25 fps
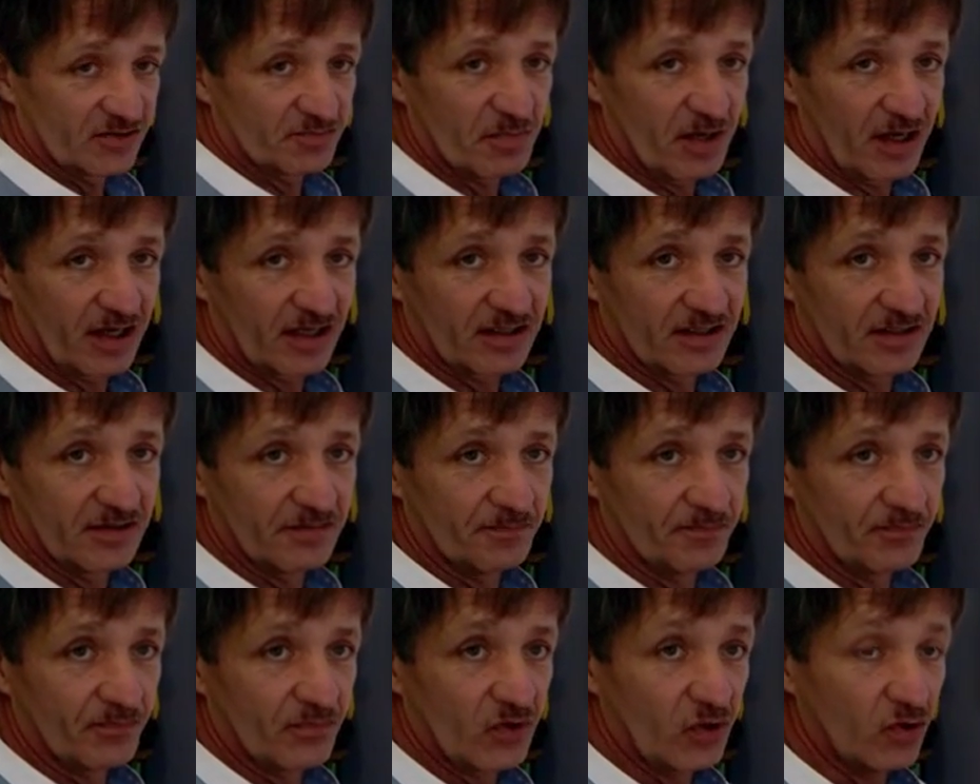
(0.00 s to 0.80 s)
aspect.
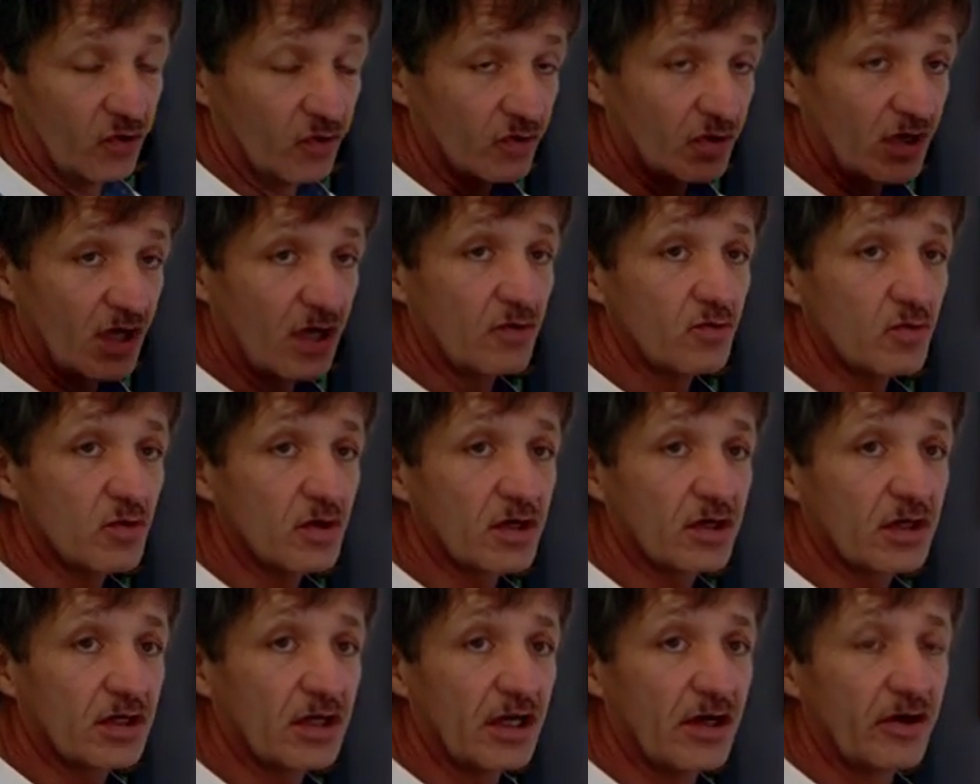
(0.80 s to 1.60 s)
You don't
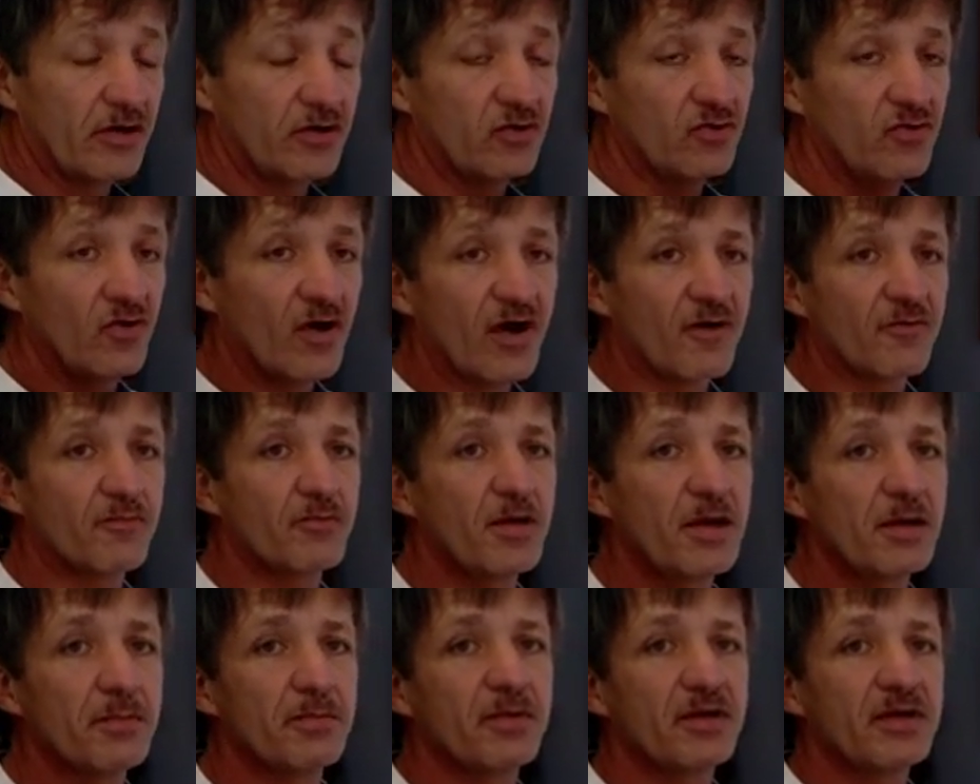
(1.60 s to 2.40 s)
work alone. You
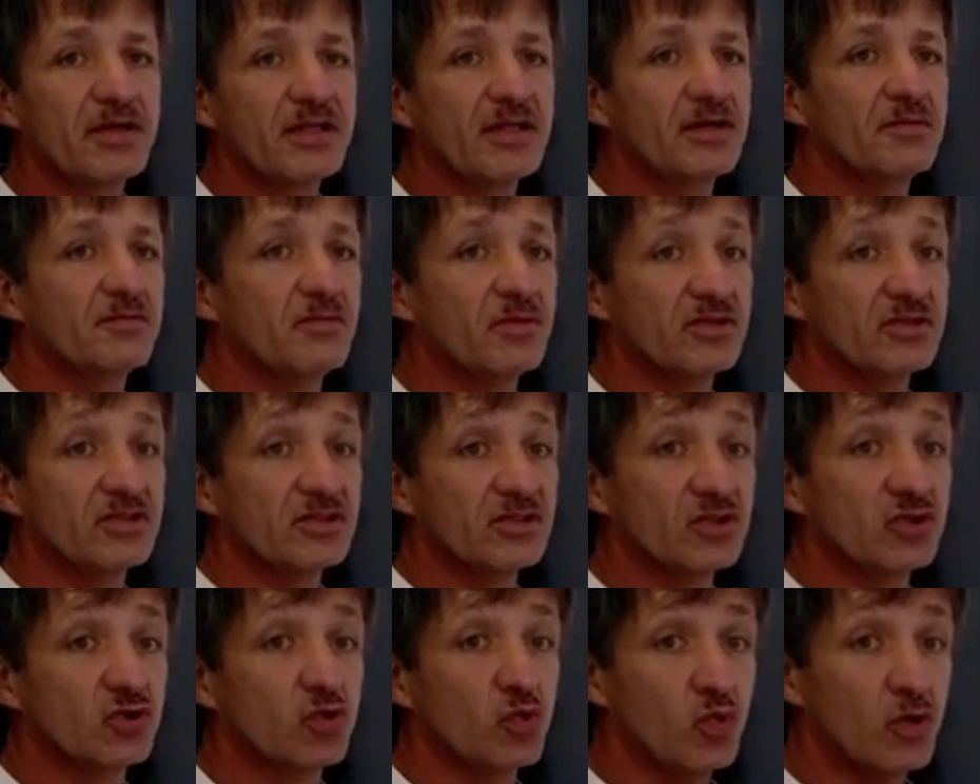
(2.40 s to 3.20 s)
have people in the
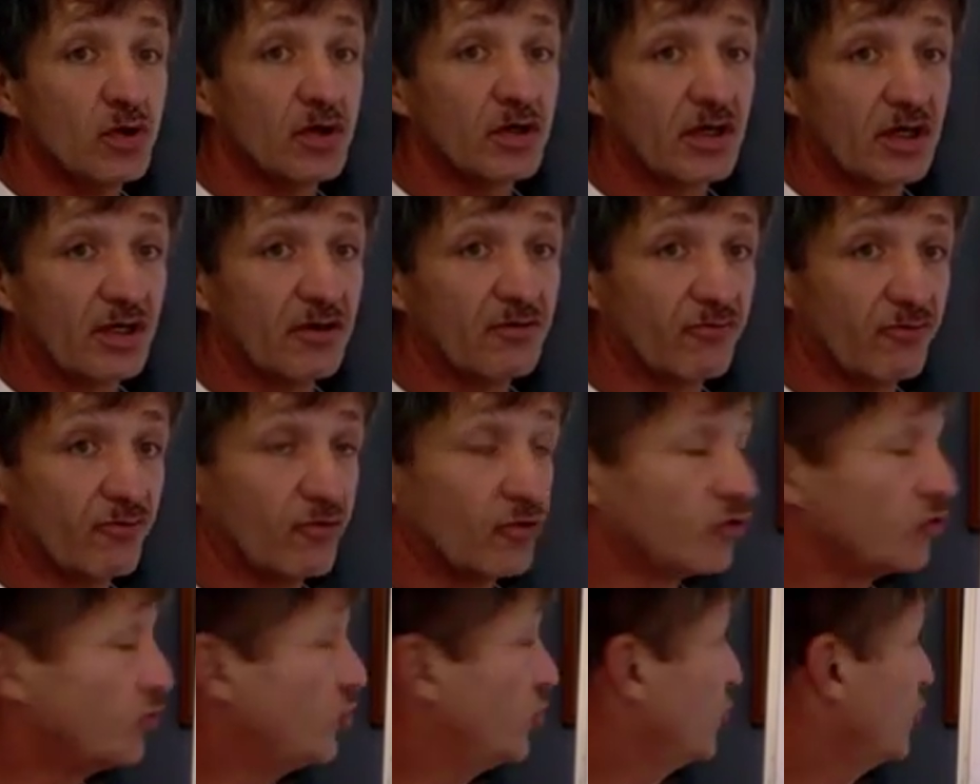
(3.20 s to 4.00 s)
business working
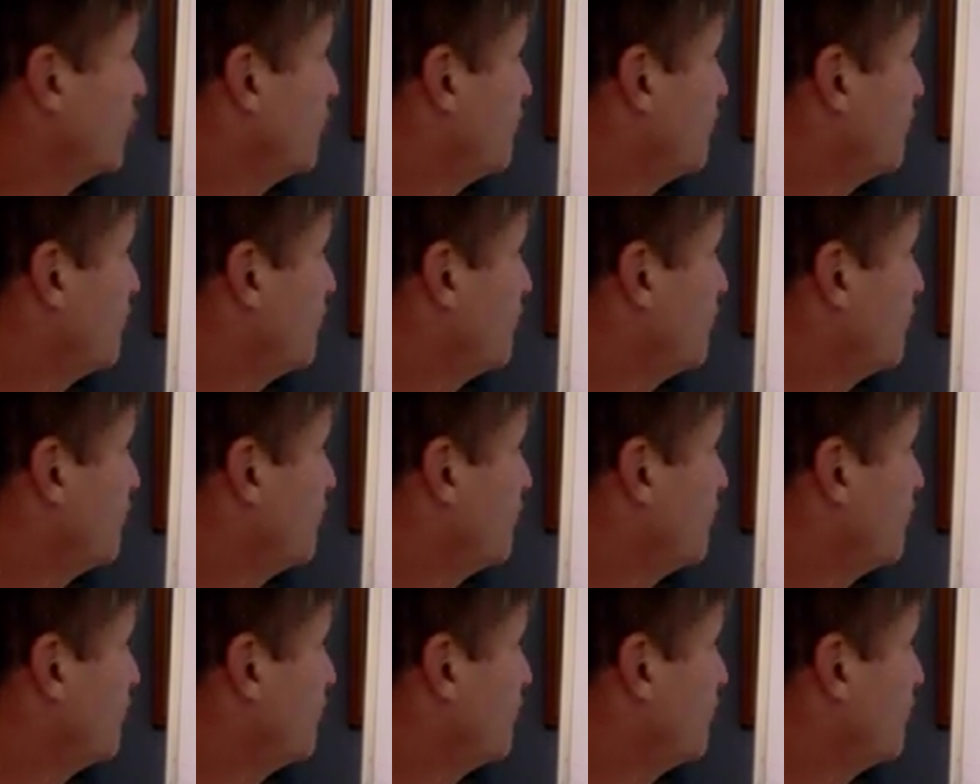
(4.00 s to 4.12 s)
for